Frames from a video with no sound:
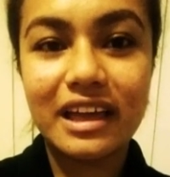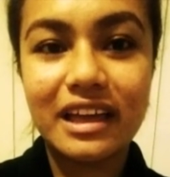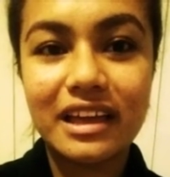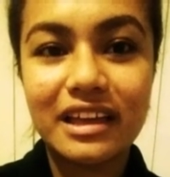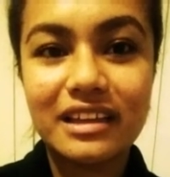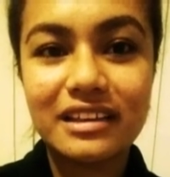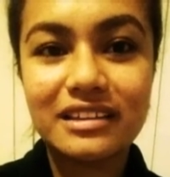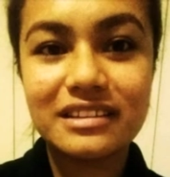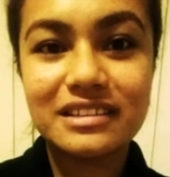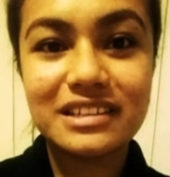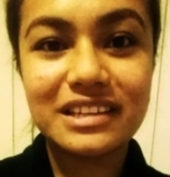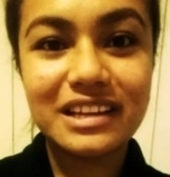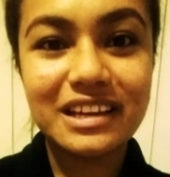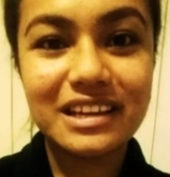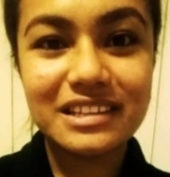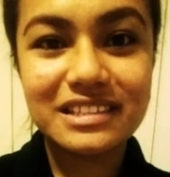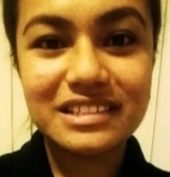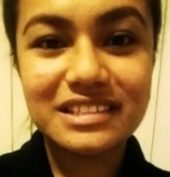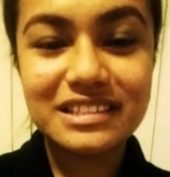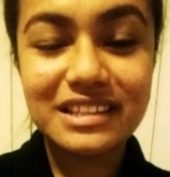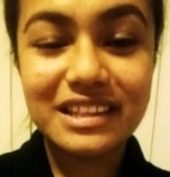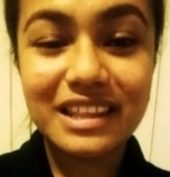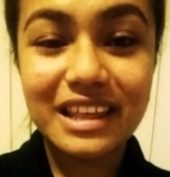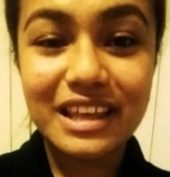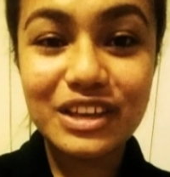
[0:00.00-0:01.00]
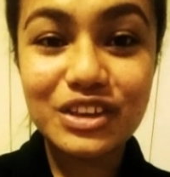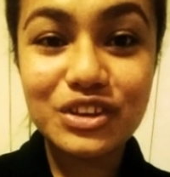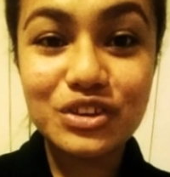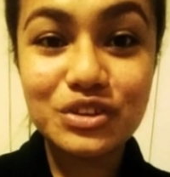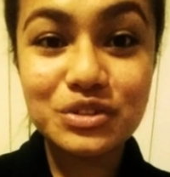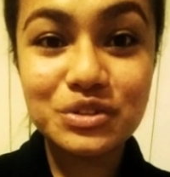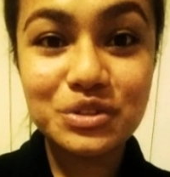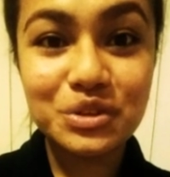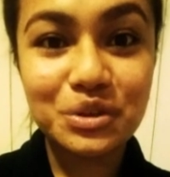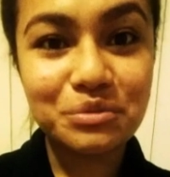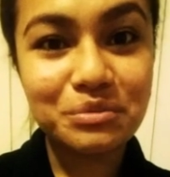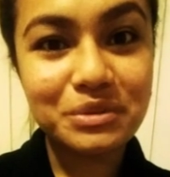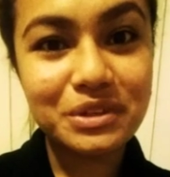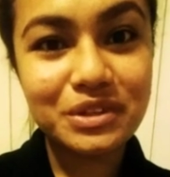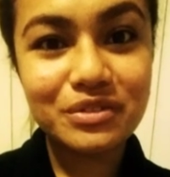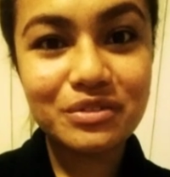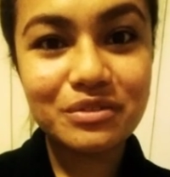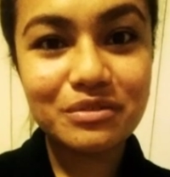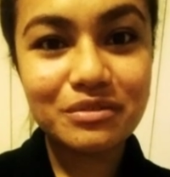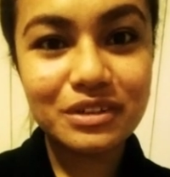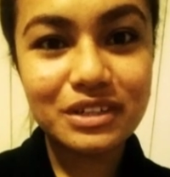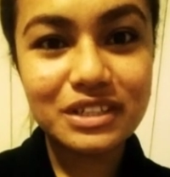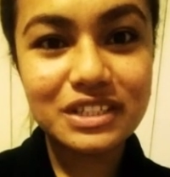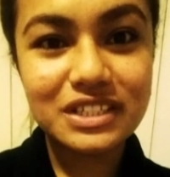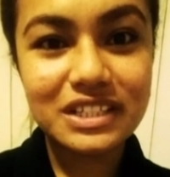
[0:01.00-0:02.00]
And yes, thank you so much for
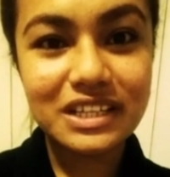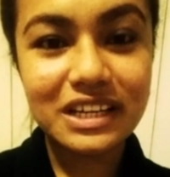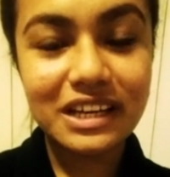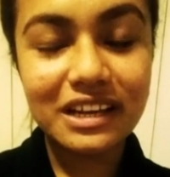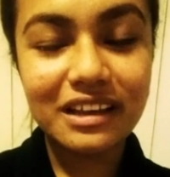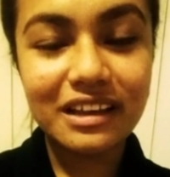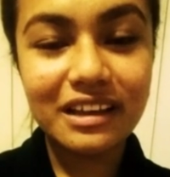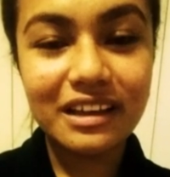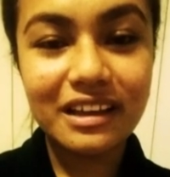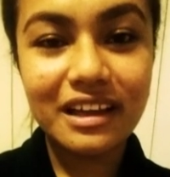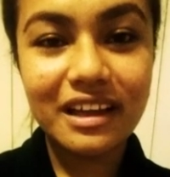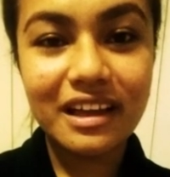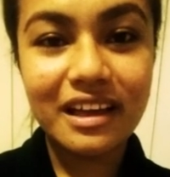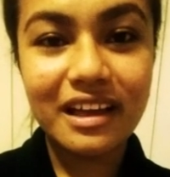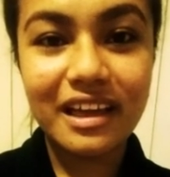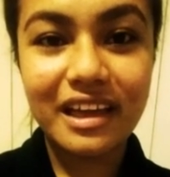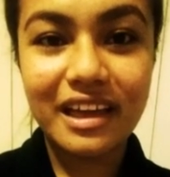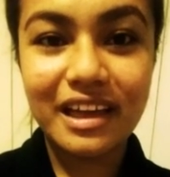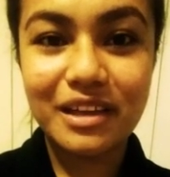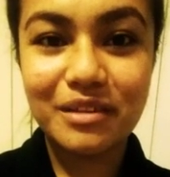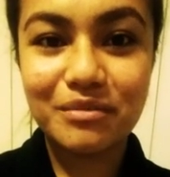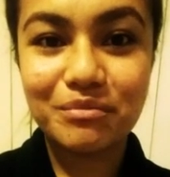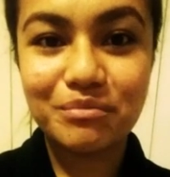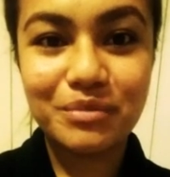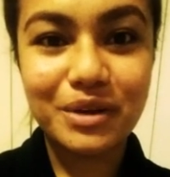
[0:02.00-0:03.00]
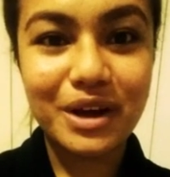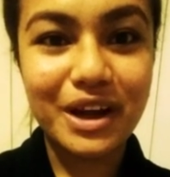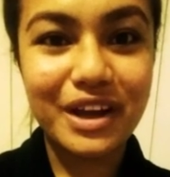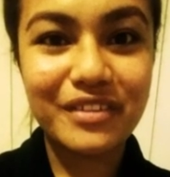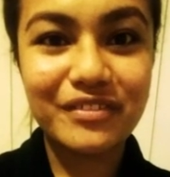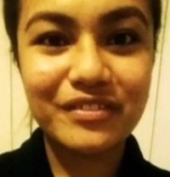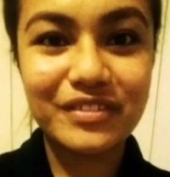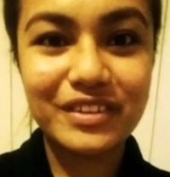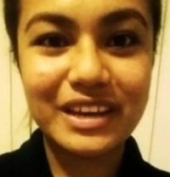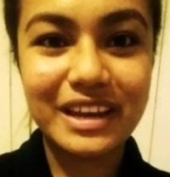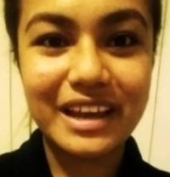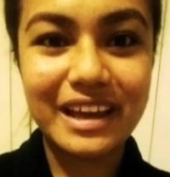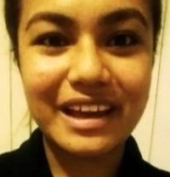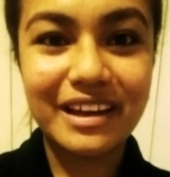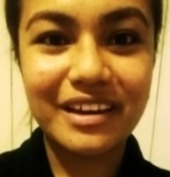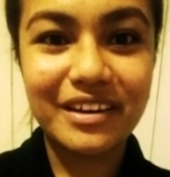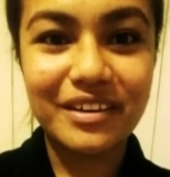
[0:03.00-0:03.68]
watching, and bye for now.